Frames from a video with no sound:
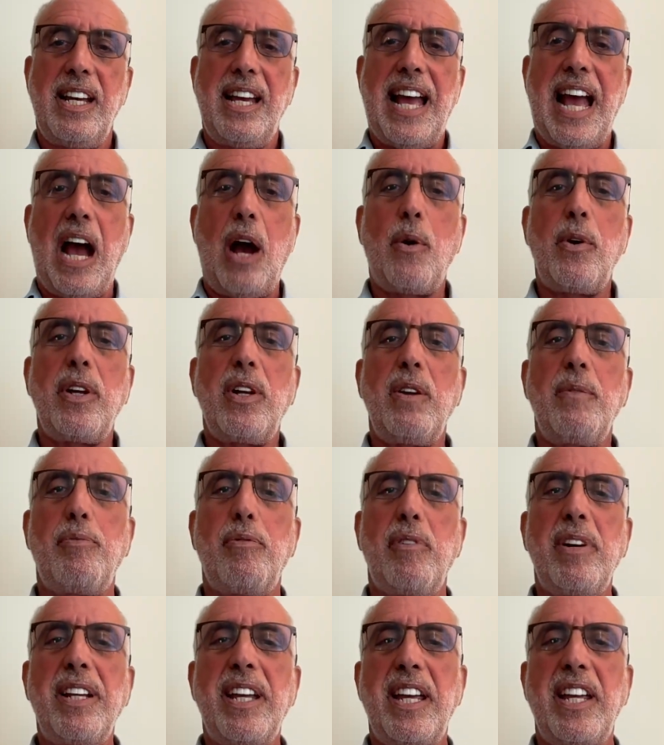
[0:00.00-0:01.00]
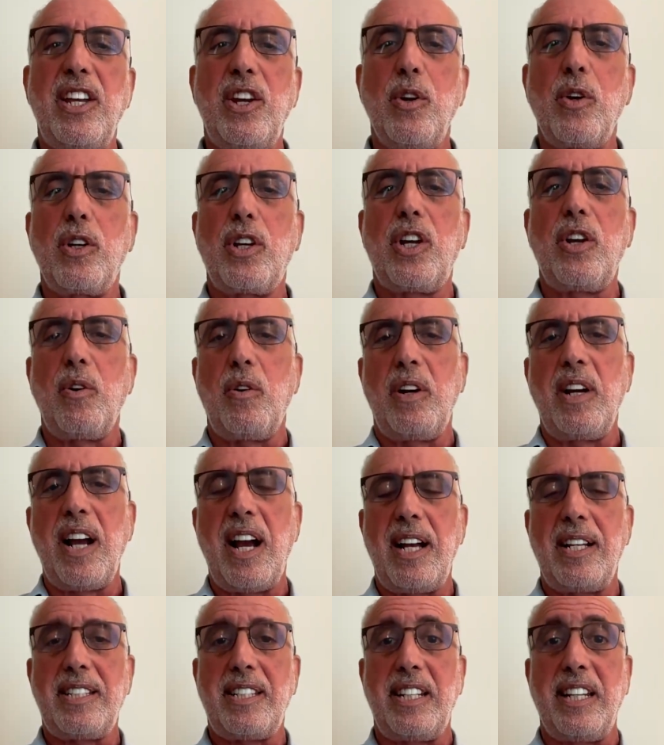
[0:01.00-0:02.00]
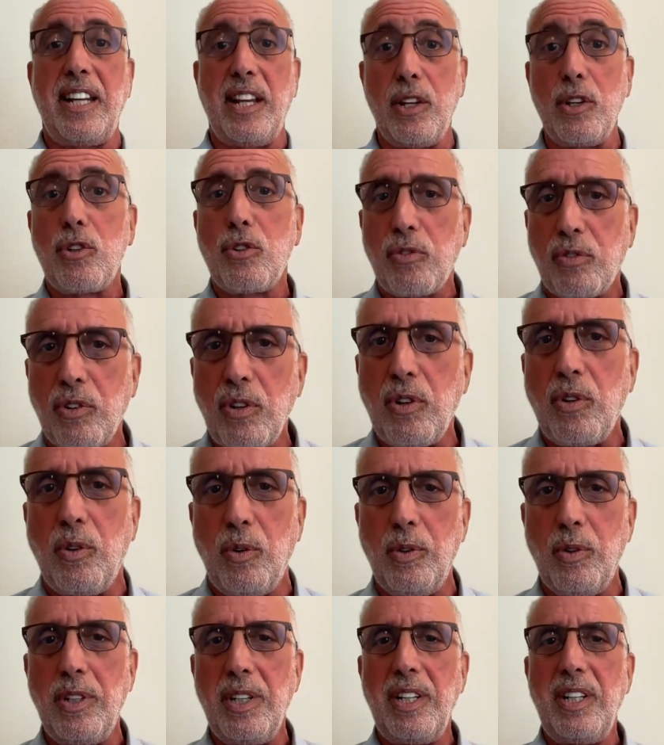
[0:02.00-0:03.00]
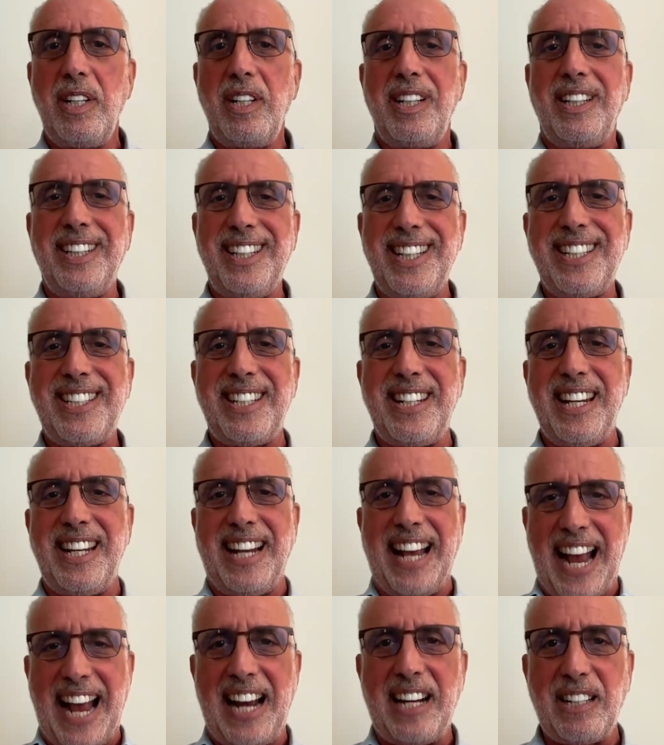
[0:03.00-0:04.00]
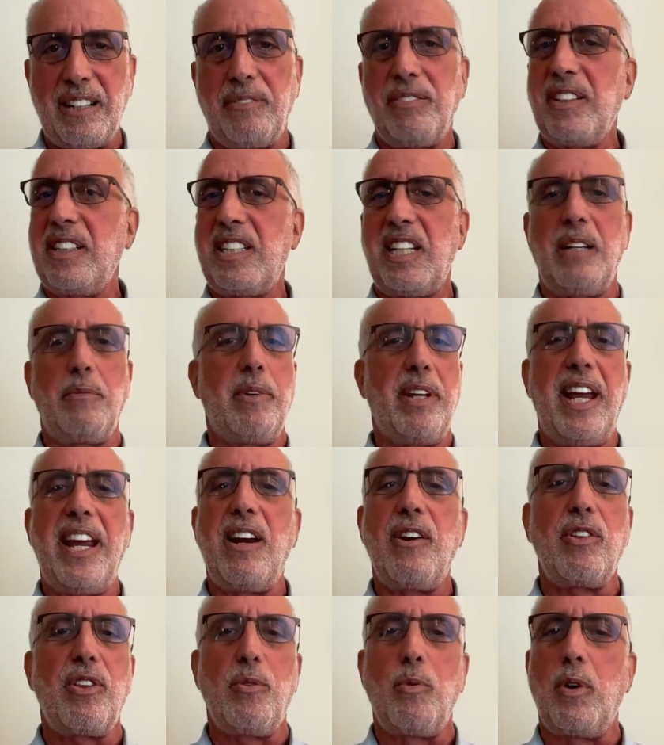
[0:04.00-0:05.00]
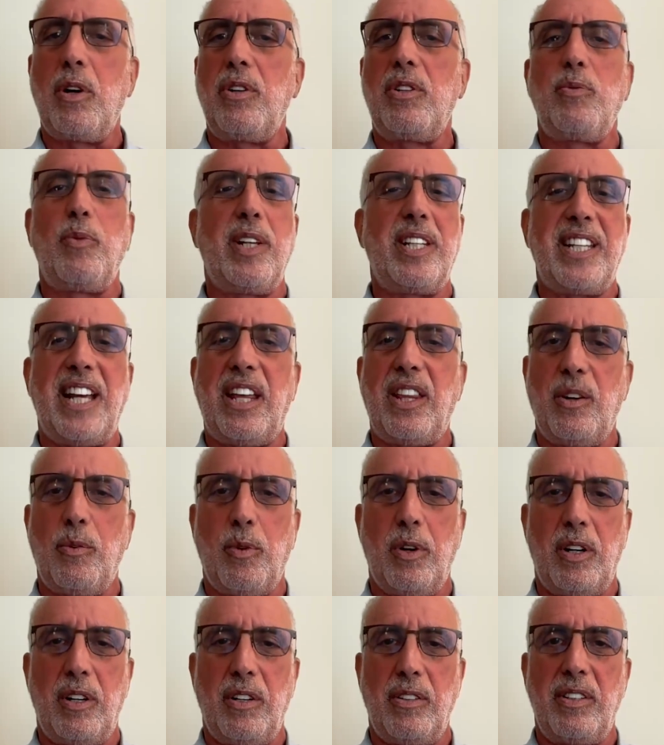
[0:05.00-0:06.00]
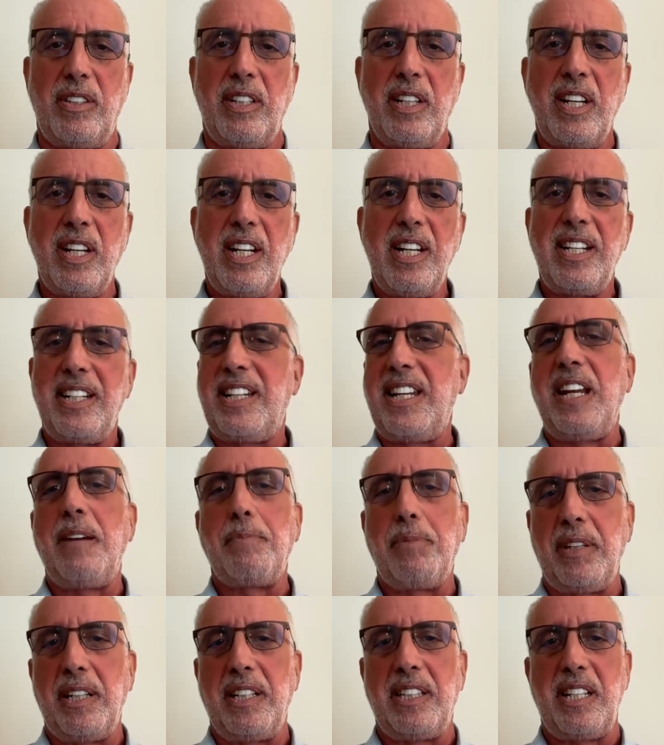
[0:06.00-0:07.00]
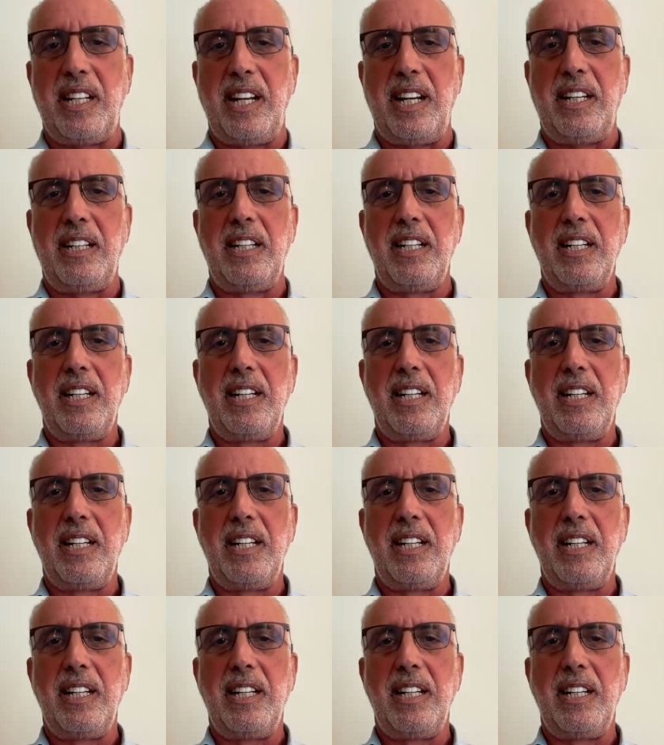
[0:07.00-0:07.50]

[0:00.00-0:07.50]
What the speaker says: How are you bringing your curiosity and true listening, active listening? We hear the words, we say the words, deep listening.